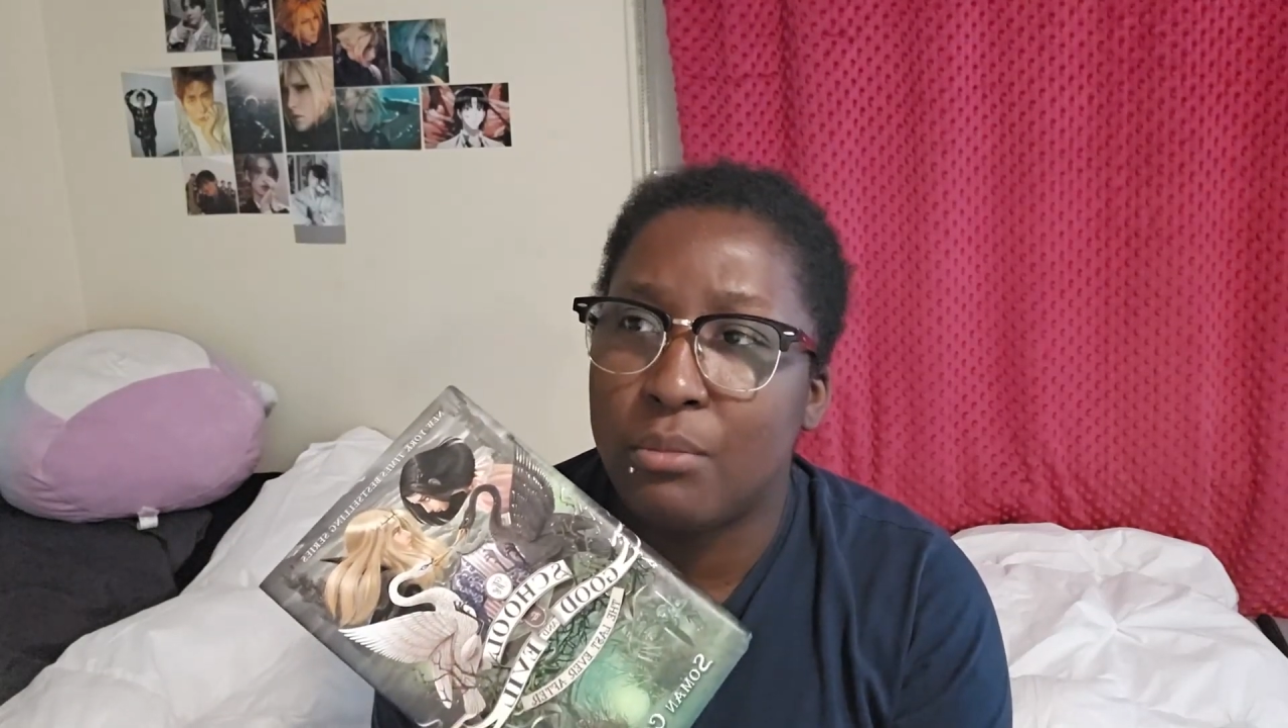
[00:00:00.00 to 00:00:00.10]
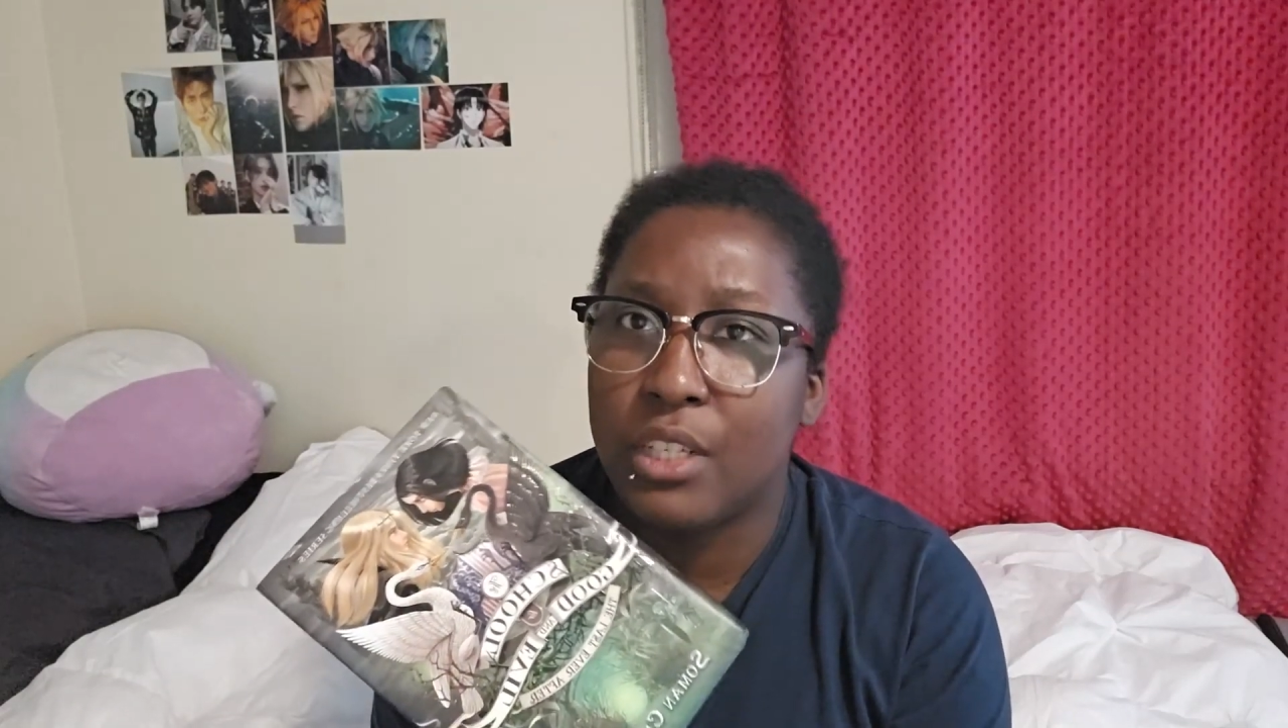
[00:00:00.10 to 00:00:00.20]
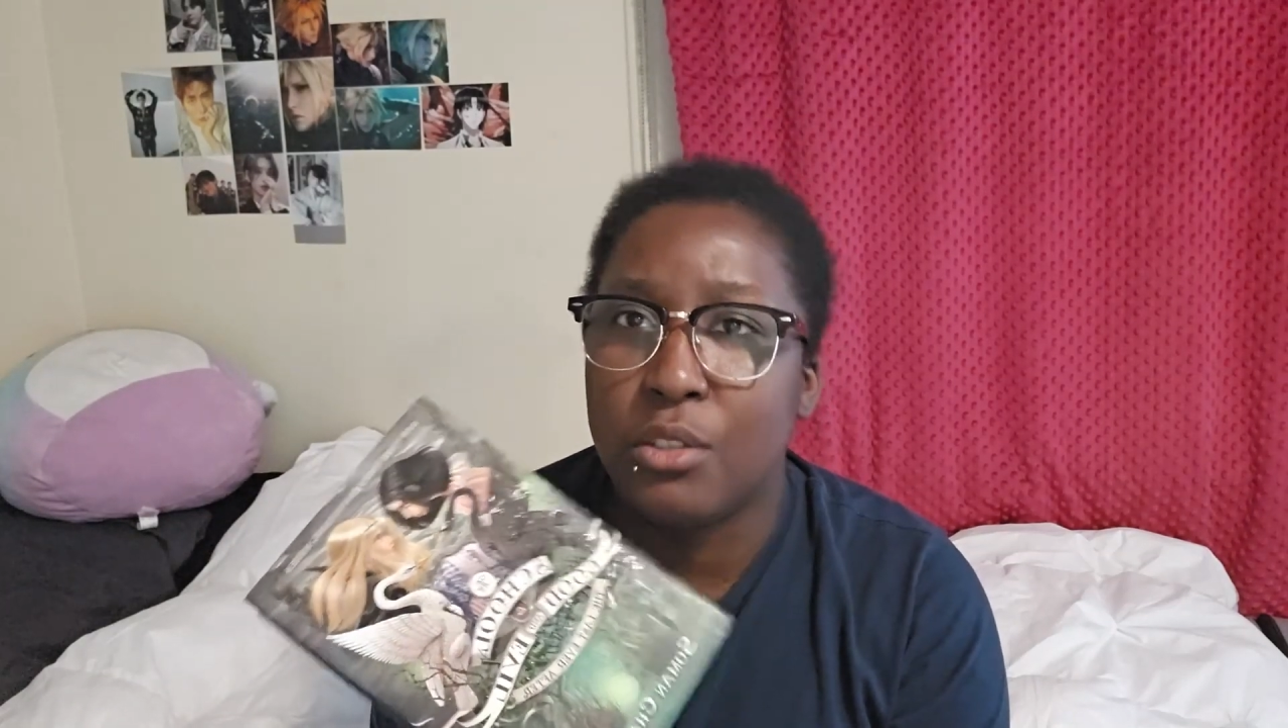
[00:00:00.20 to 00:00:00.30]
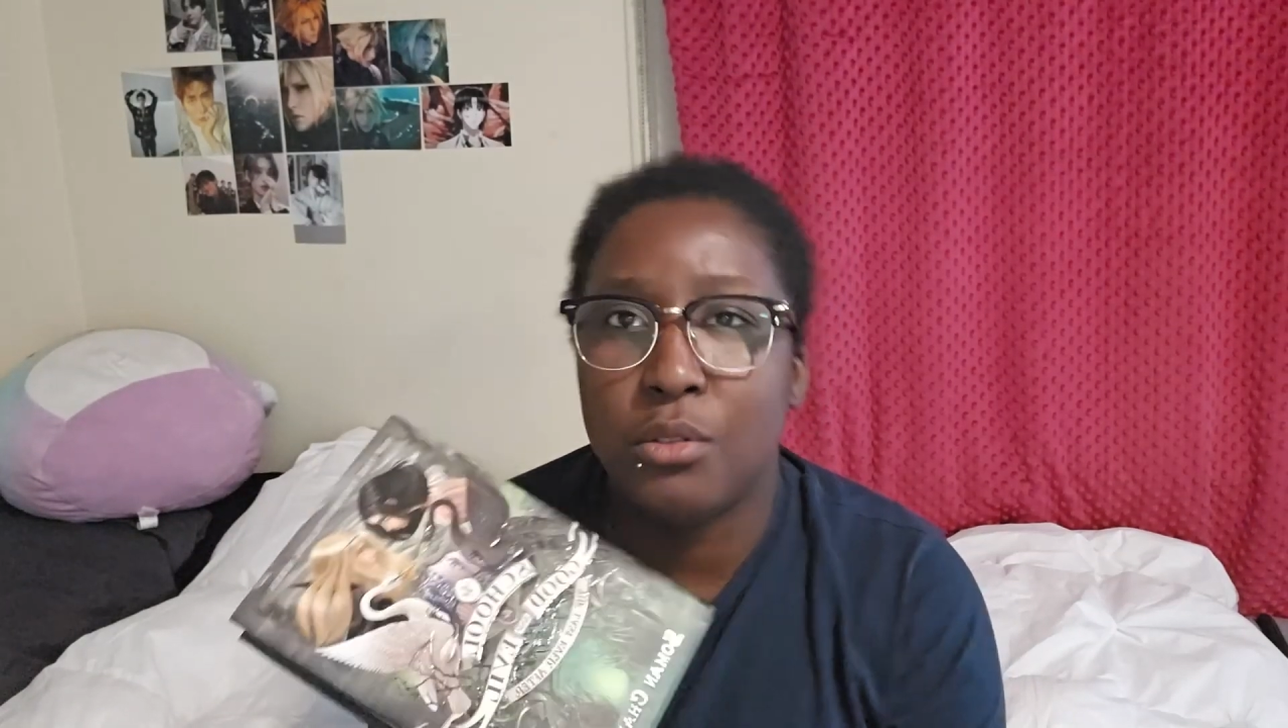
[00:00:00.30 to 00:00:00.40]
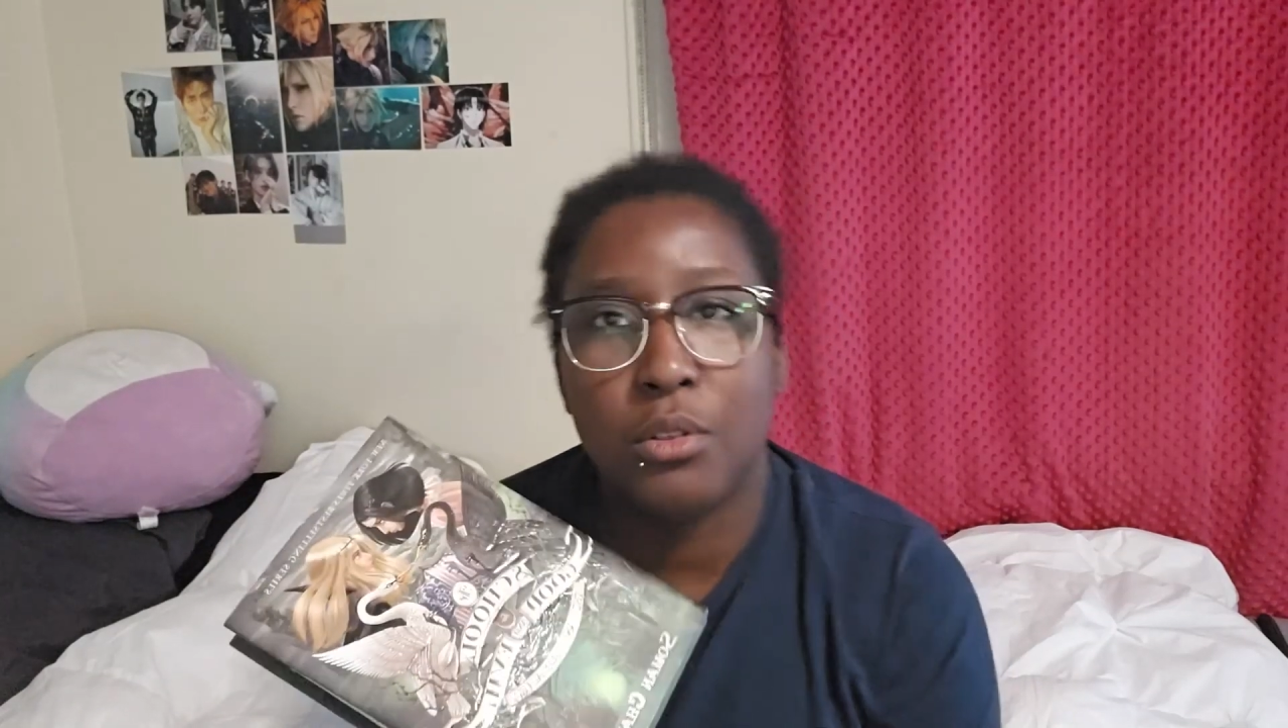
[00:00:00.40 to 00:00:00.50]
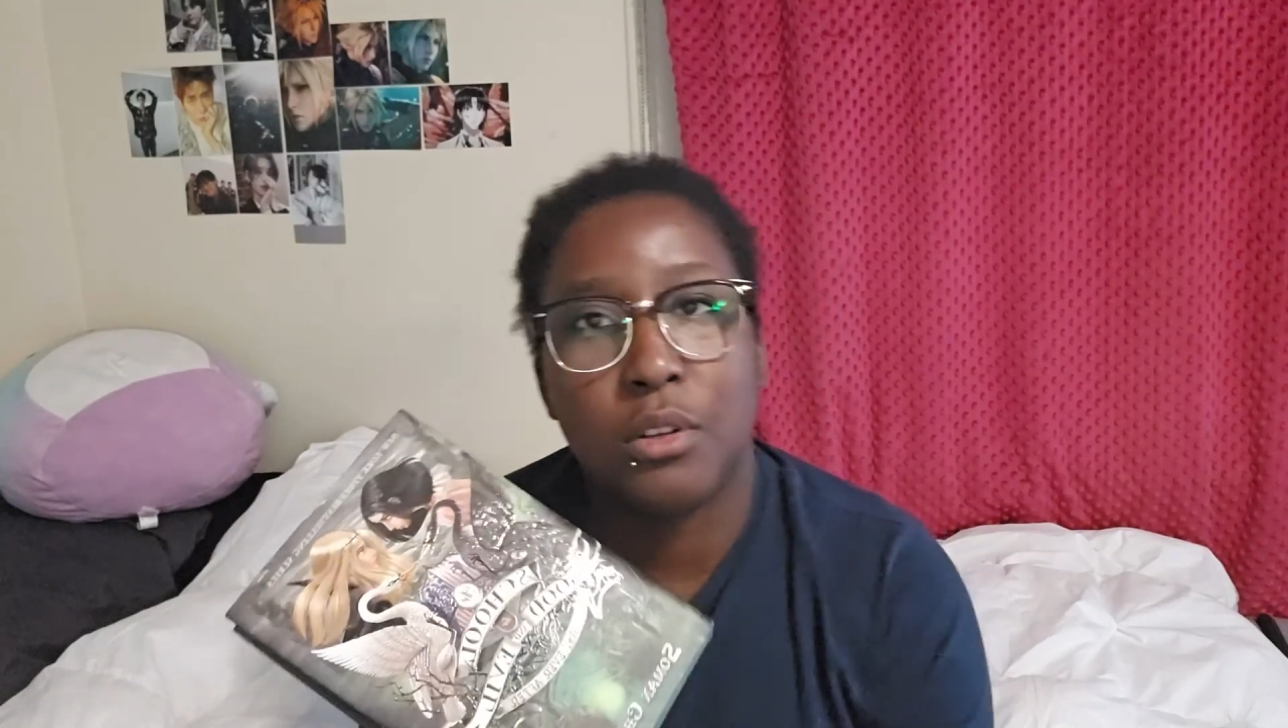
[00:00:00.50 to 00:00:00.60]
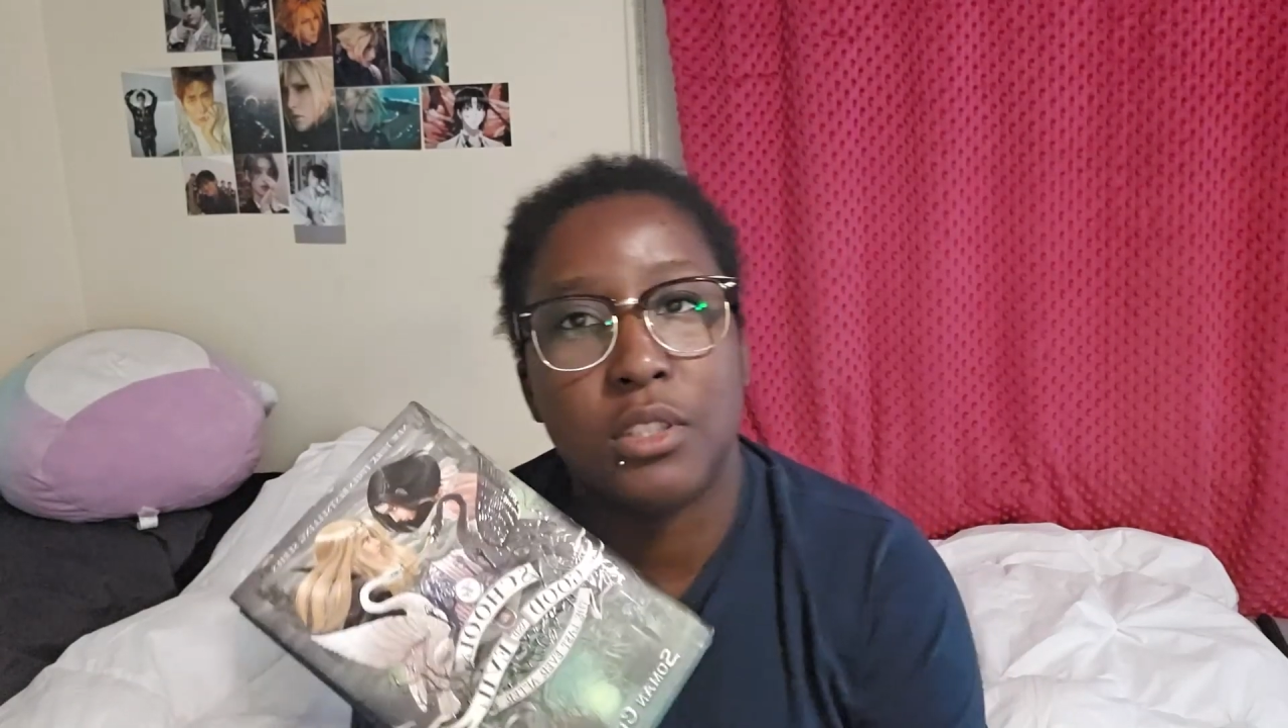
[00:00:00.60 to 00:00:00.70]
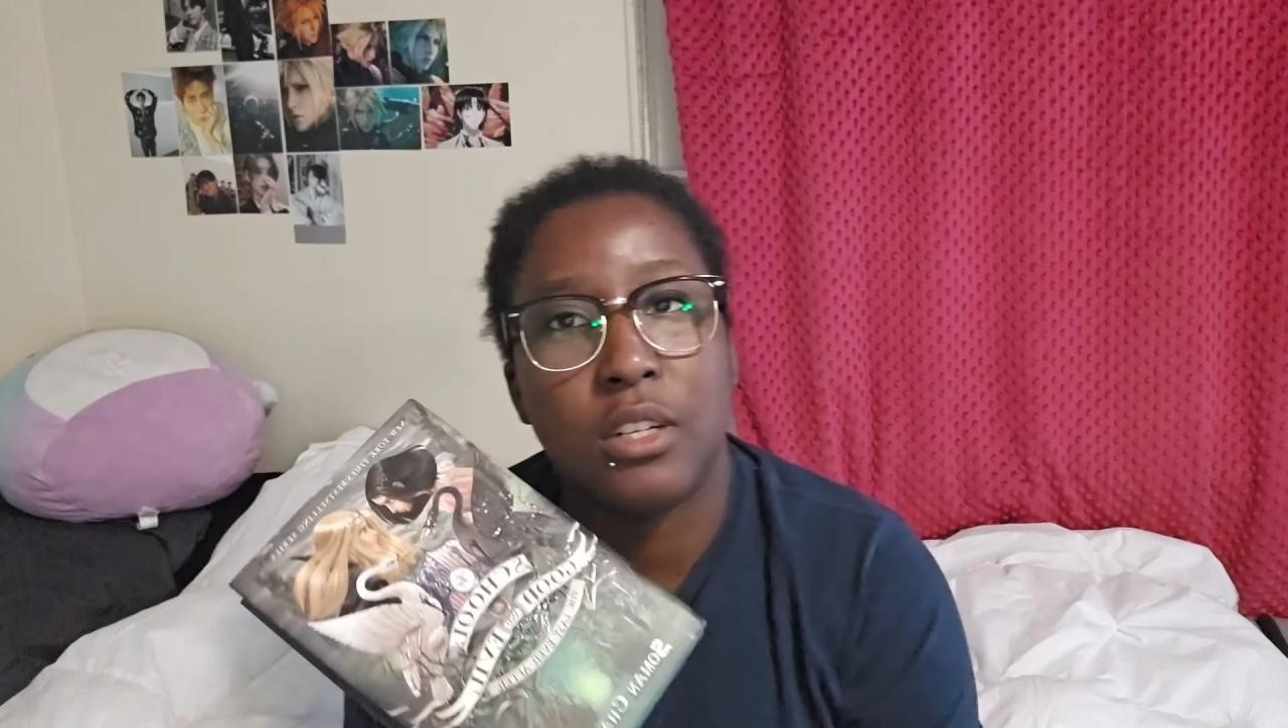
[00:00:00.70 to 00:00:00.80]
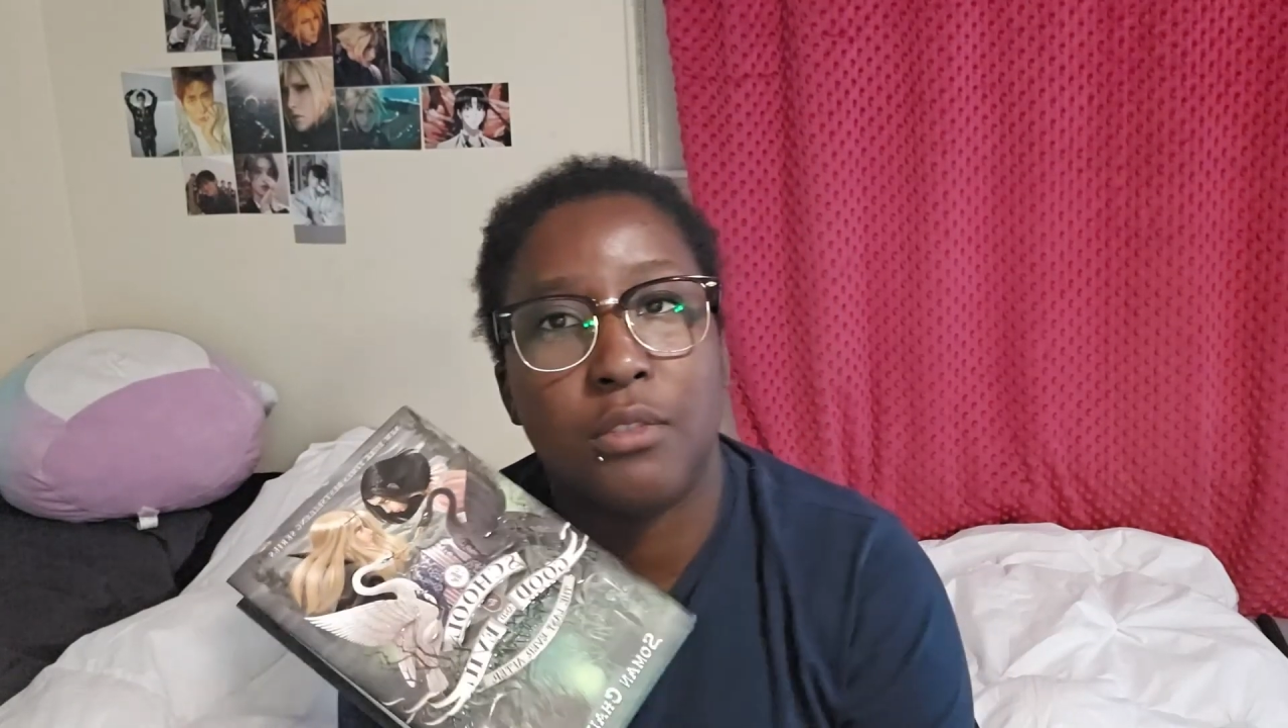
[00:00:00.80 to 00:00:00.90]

these 2 girls